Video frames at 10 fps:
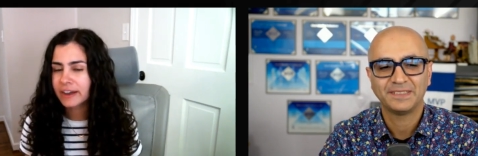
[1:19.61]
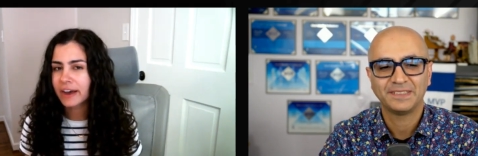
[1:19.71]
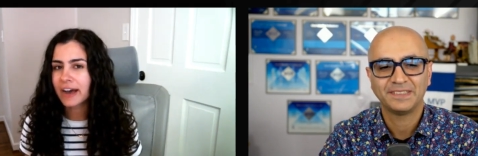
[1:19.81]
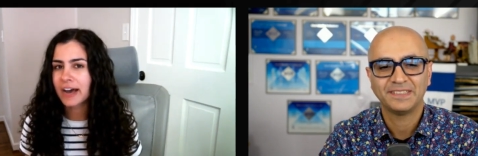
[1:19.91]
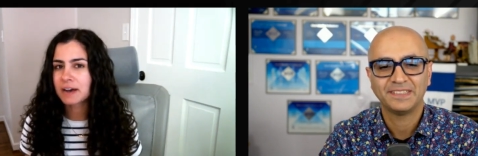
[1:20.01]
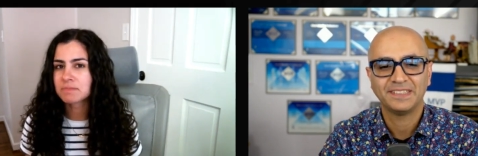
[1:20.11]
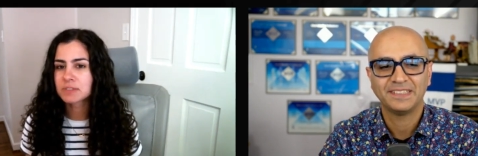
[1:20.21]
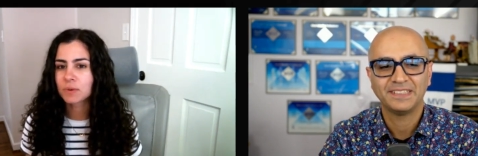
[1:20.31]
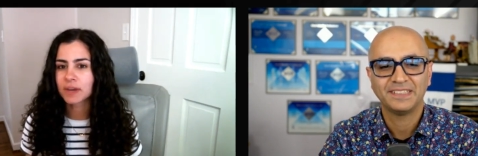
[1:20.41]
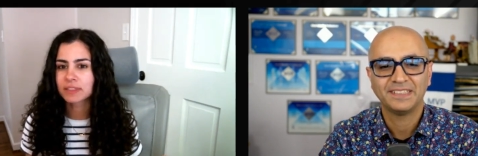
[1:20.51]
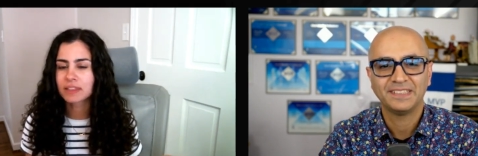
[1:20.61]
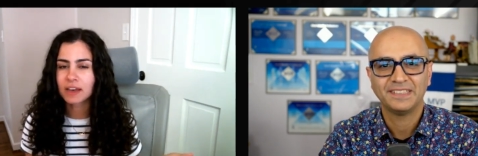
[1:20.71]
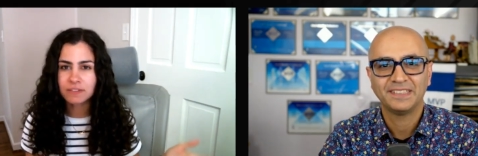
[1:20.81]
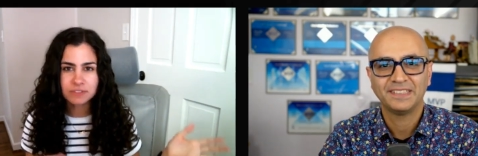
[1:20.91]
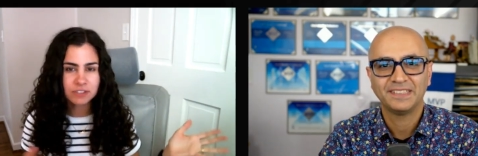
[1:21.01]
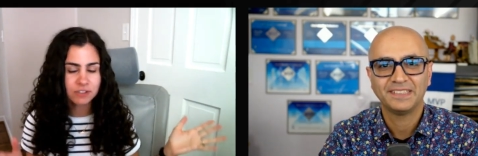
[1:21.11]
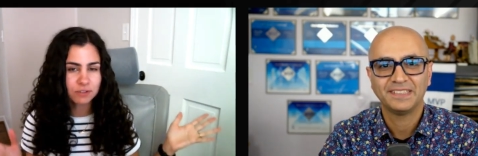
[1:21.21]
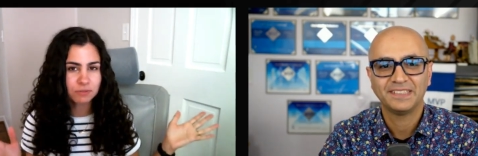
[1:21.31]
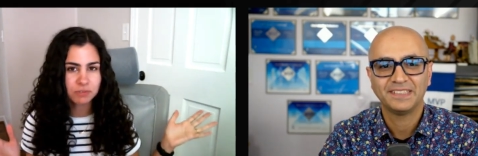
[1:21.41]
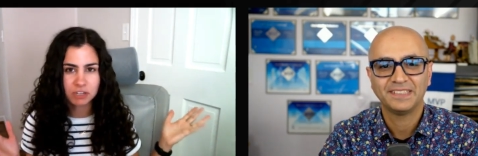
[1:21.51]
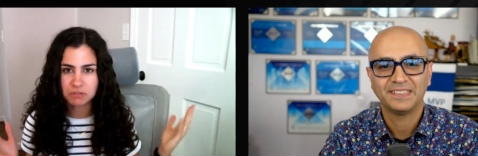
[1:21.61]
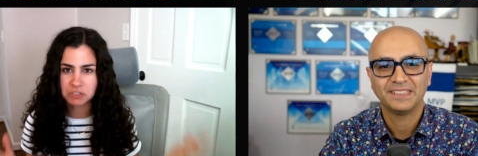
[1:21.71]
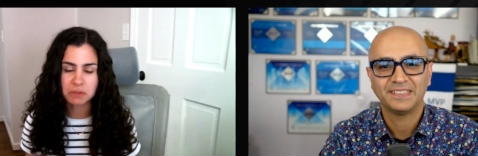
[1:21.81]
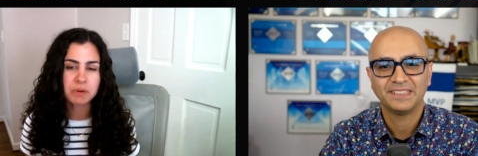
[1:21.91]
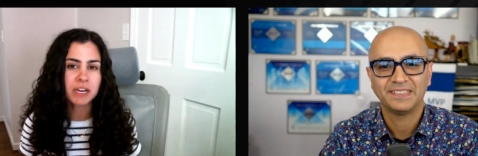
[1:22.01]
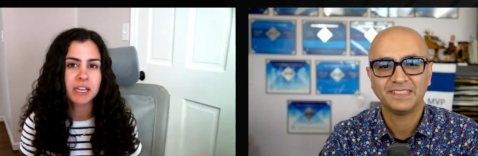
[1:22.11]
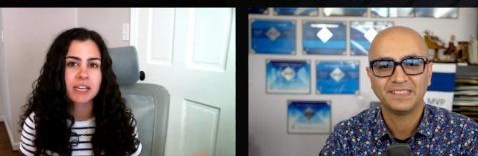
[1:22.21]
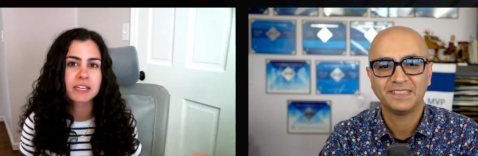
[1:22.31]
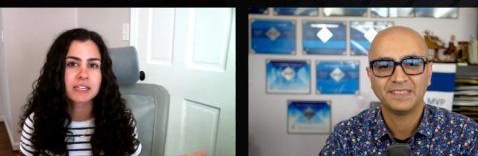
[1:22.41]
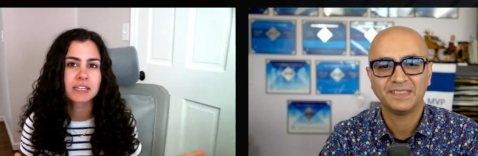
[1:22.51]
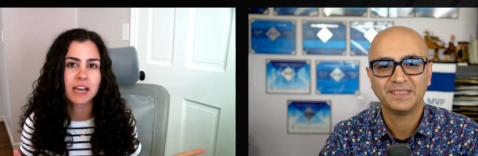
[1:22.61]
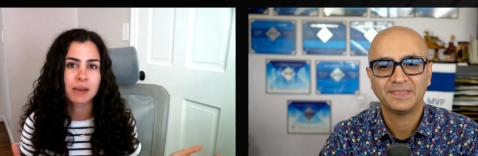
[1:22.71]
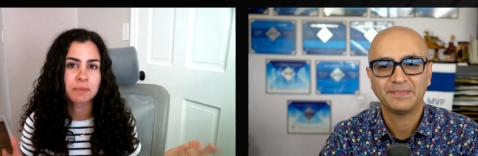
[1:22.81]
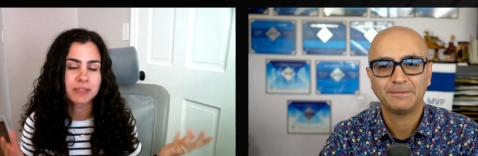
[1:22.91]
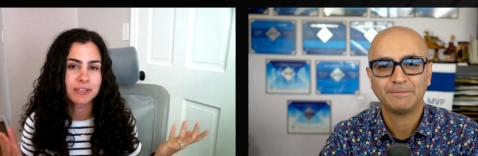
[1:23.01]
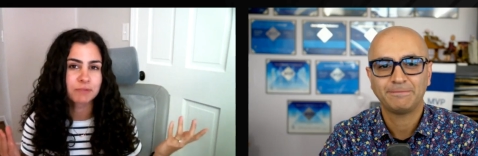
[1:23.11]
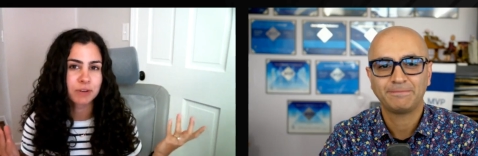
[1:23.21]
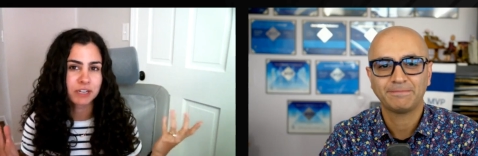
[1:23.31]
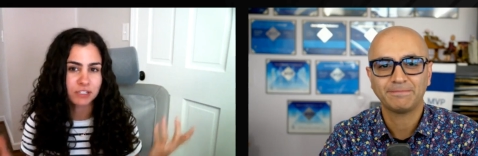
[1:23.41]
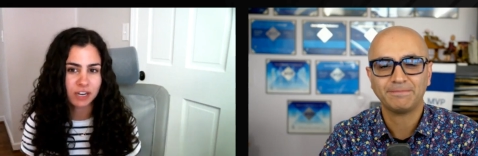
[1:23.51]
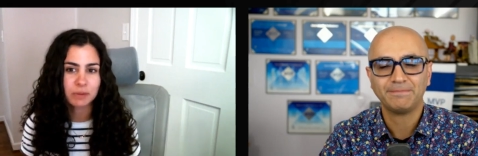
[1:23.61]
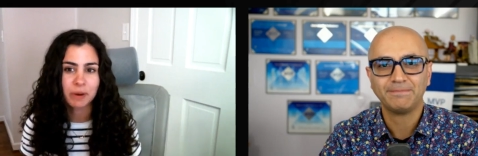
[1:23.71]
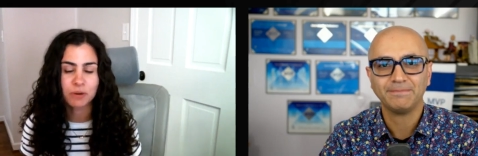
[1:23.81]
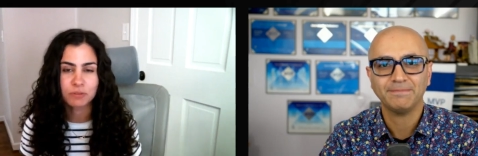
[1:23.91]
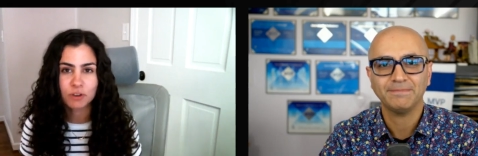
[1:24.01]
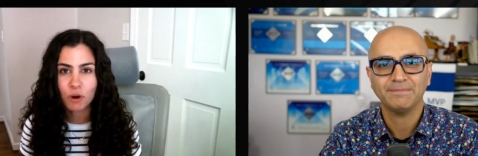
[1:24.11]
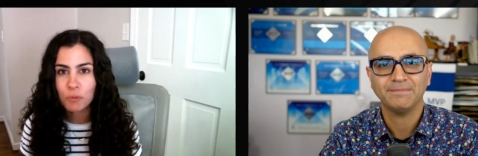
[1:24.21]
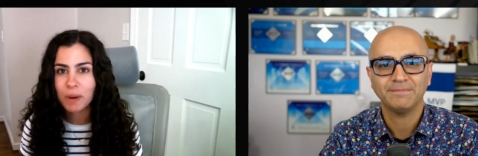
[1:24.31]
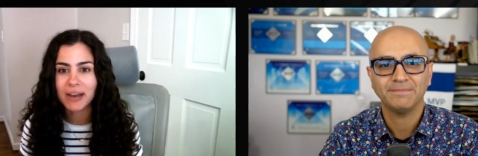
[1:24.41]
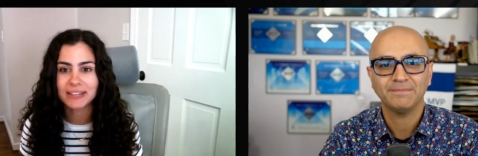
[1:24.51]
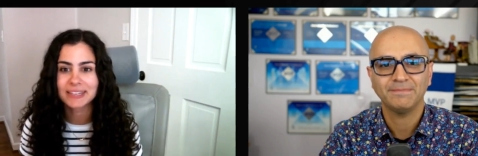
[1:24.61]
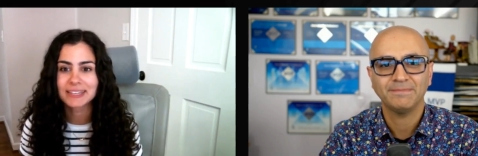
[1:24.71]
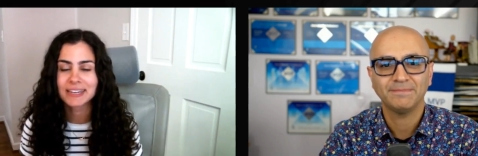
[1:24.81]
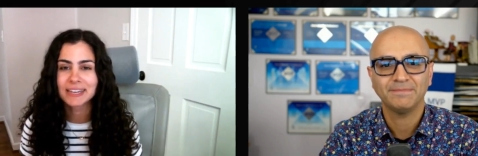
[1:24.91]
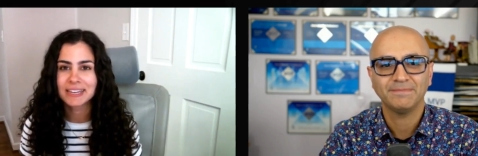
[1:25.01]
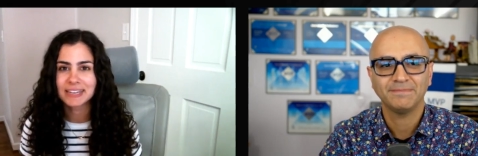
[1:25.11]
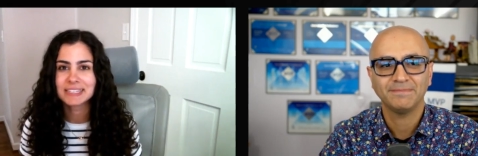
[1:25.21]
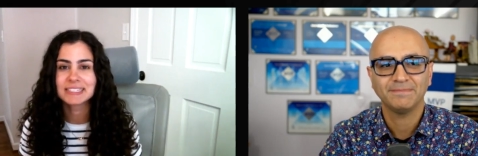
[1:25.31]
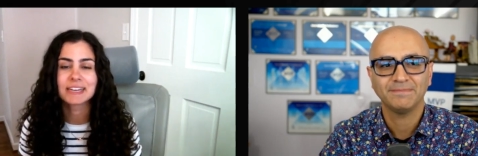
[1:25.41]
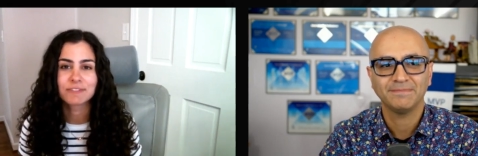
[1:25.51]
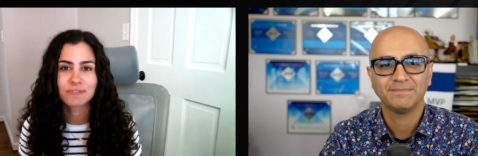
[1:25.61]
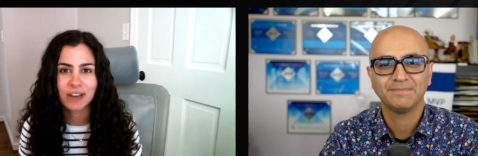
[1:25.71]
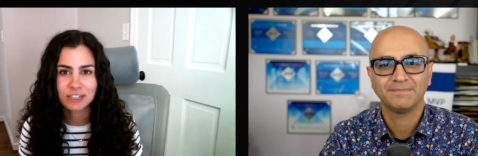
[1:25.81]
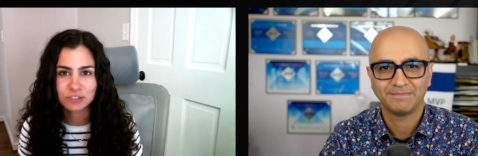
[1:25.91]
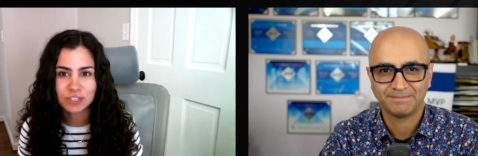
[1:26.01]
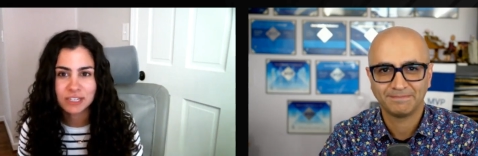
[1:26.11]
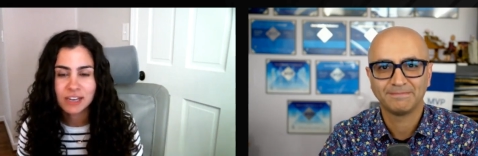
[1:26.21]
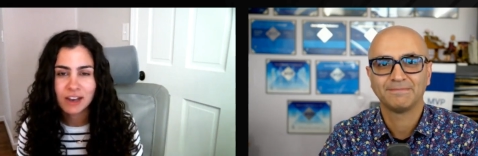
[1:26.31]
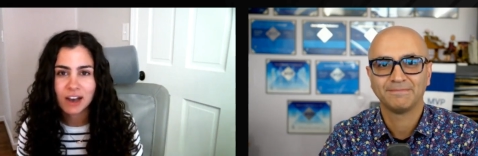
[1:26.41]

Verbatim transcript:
Speaker 1: Um, so I'd love to, you know, jump right in. I believe we're going to talk about Copilot in Data Factory.